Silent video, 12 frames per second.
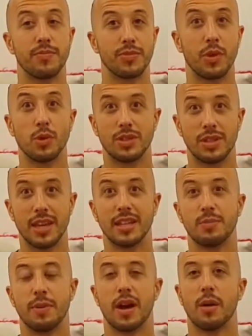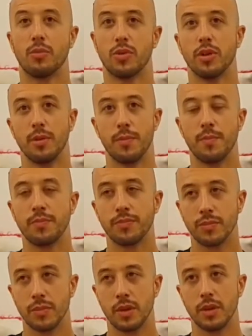those things become real.
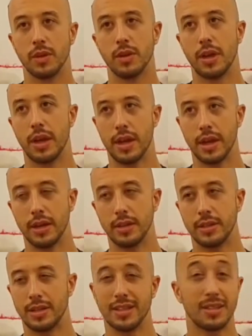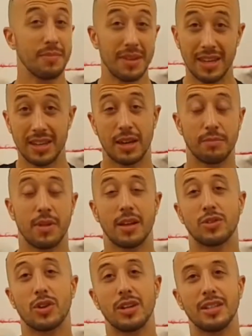And it doesn't mean, I'm
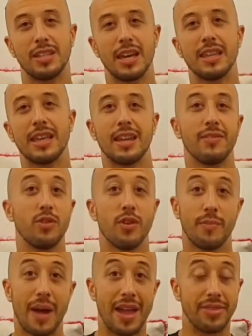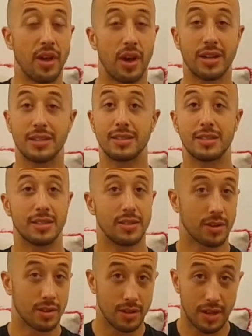not trying to say that if you have bad thoughts,
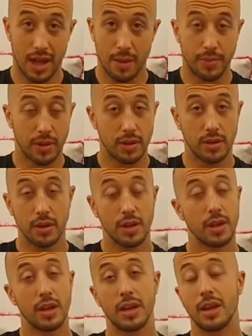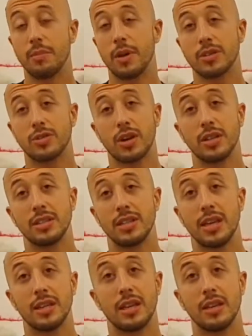they're gonna happen. And I'm not trying to
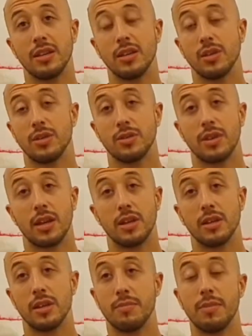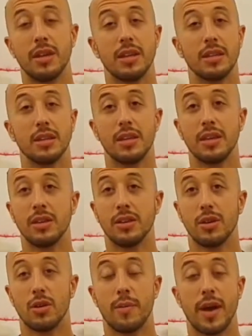say that, that immediately,
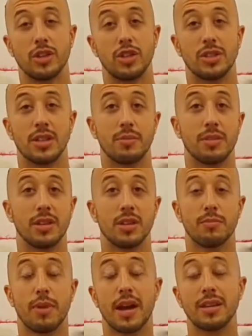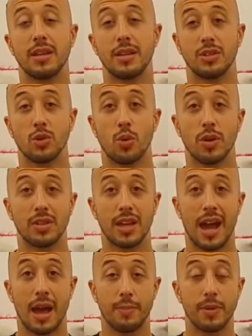imagine something in your mind and it's going to
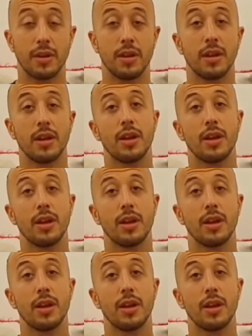happen.